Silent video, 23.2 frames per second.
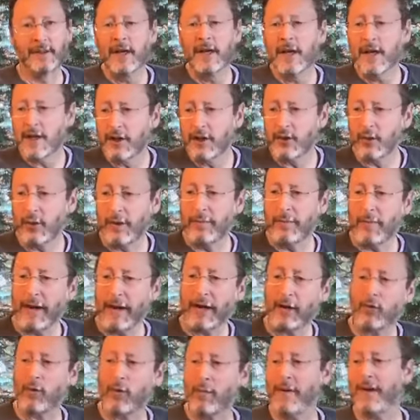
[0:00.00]
Do we
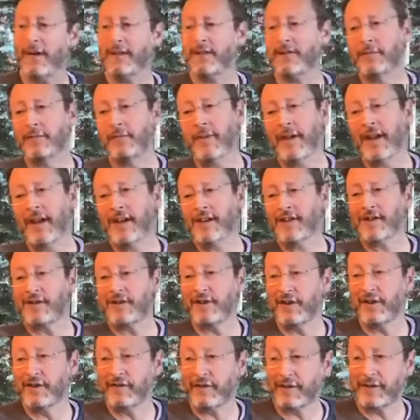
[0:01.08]
micromanage the
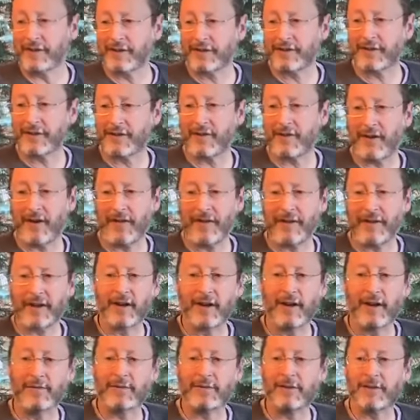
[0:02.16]
universe and all that
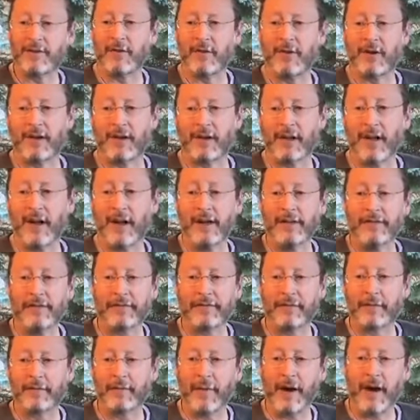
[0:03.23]
comes into our life
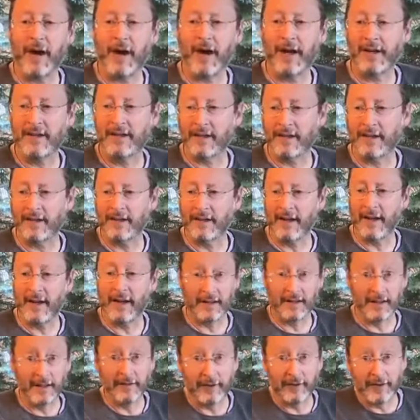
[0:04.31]
or mind and
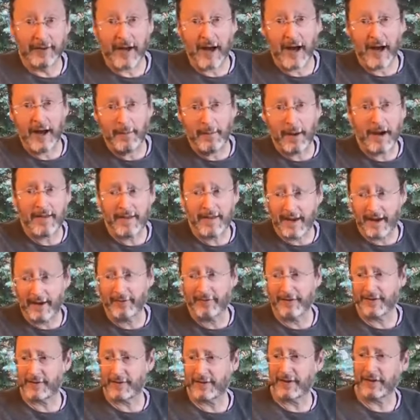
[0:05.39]
live or die by that
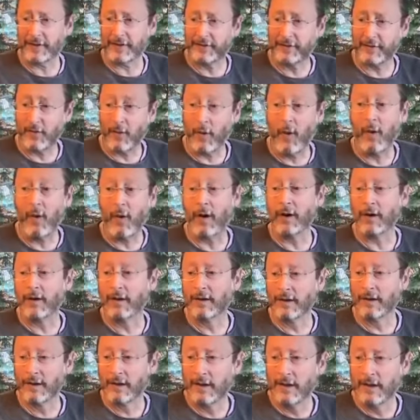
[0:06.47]
result? Or
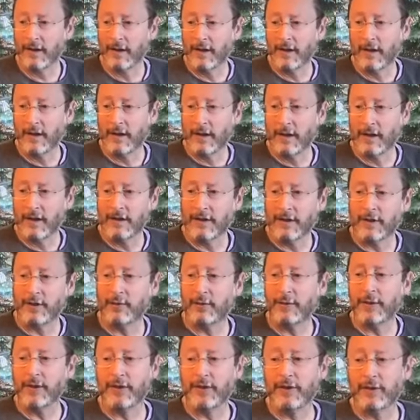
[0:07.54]
do
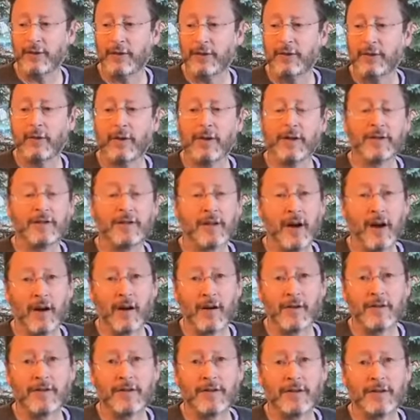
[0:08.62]
we do what is
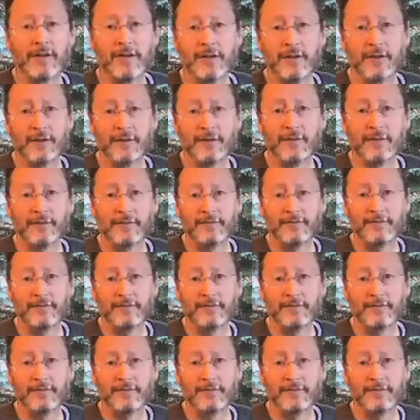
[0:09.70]
ours to do,